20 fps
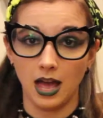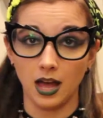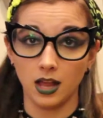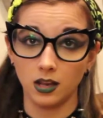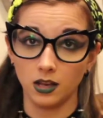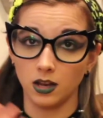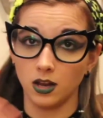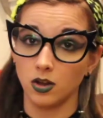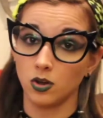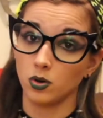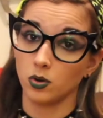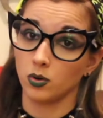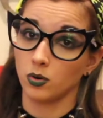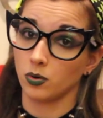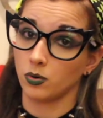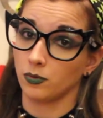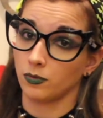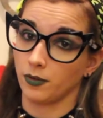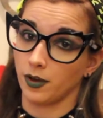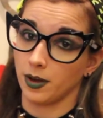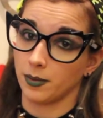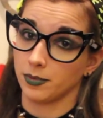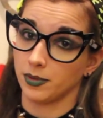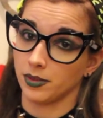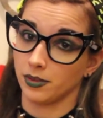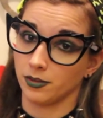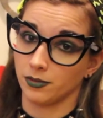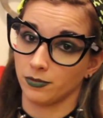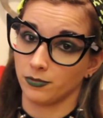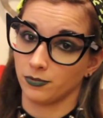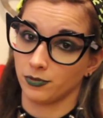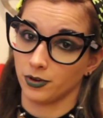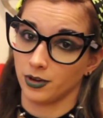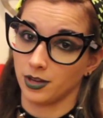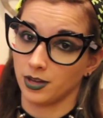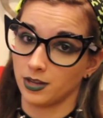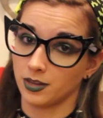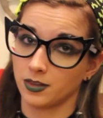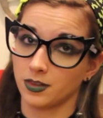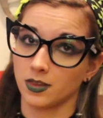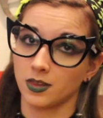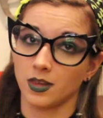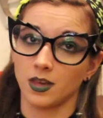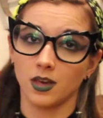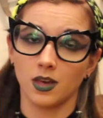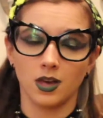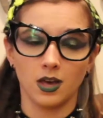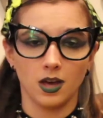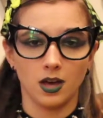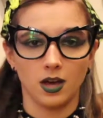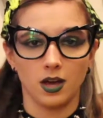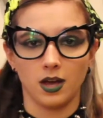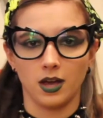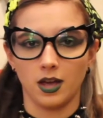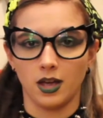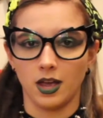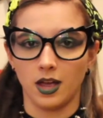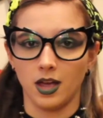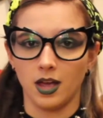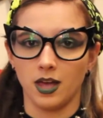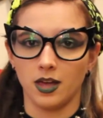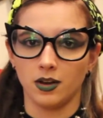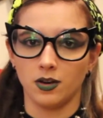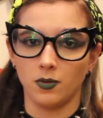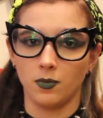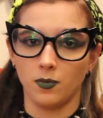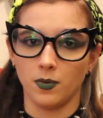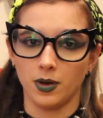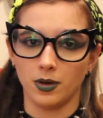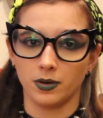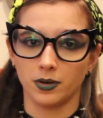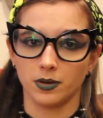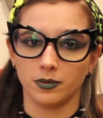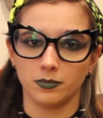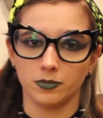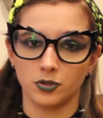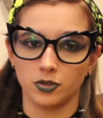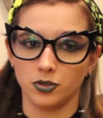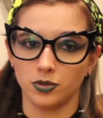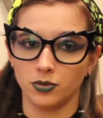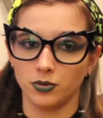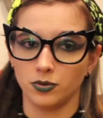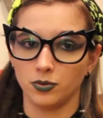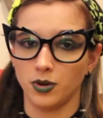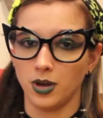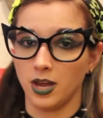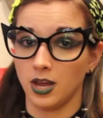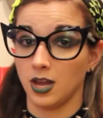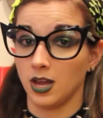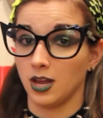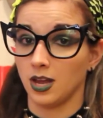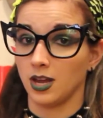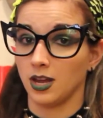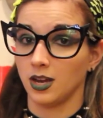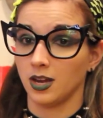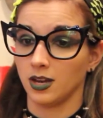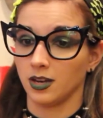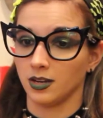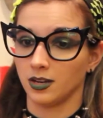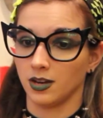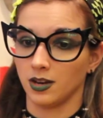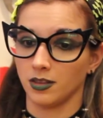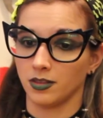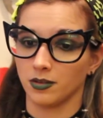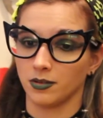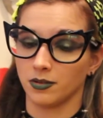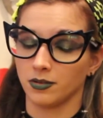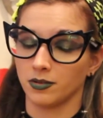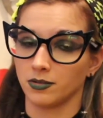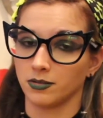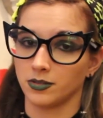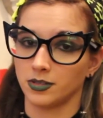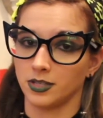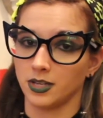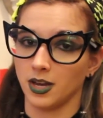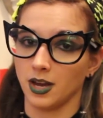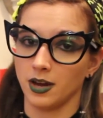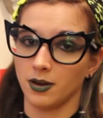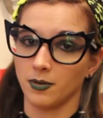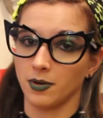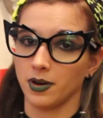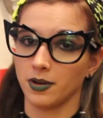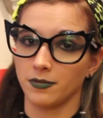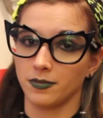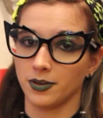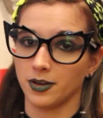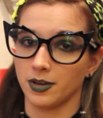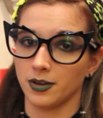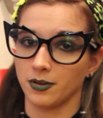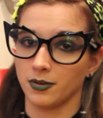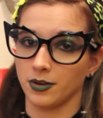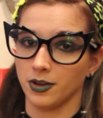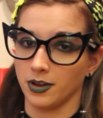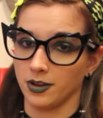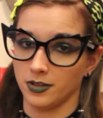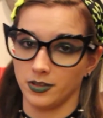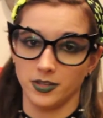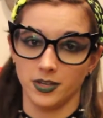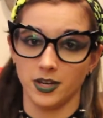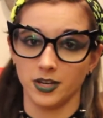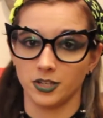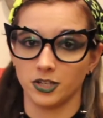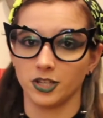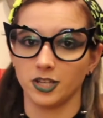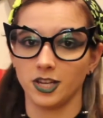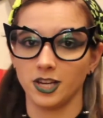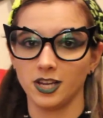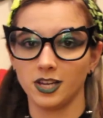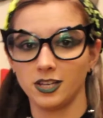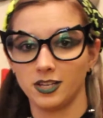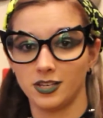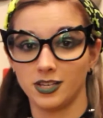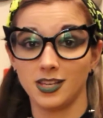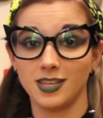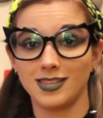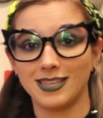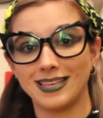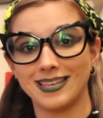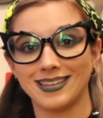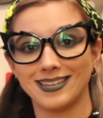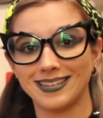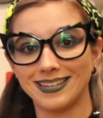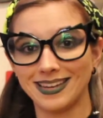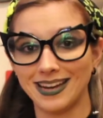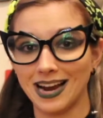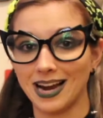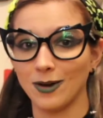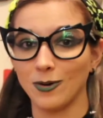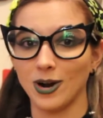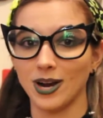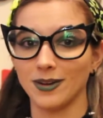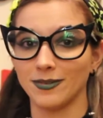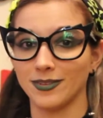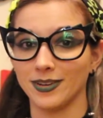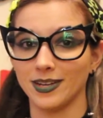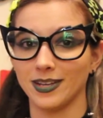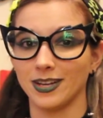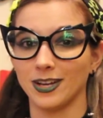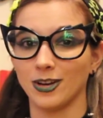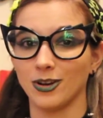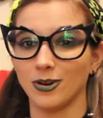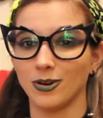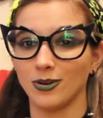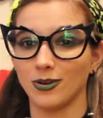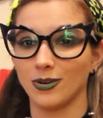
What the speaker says: Hello, fabulous freaks, and welcome to another DIY video, and it's actually a decent DIY video.